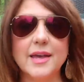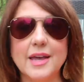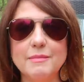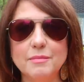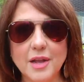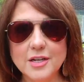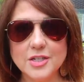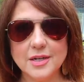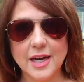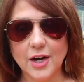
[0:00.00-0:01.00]
I keep a
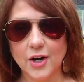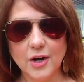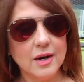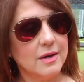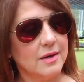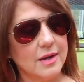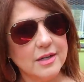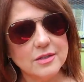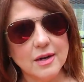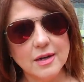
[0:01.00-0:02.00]
blush in here.
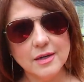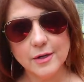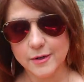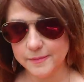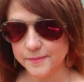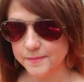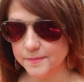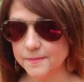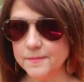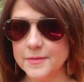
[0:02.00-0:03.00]
It's not in here.
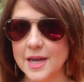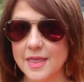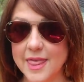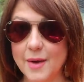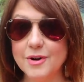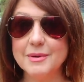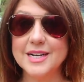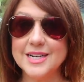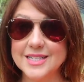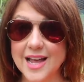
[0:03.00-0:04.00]
That would have
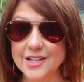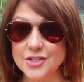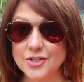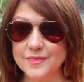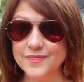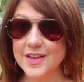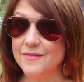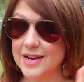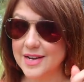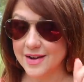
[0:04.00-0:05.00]
been a disaster if
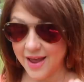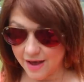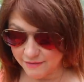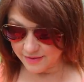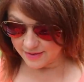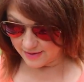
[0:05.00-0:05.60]
I didn't have,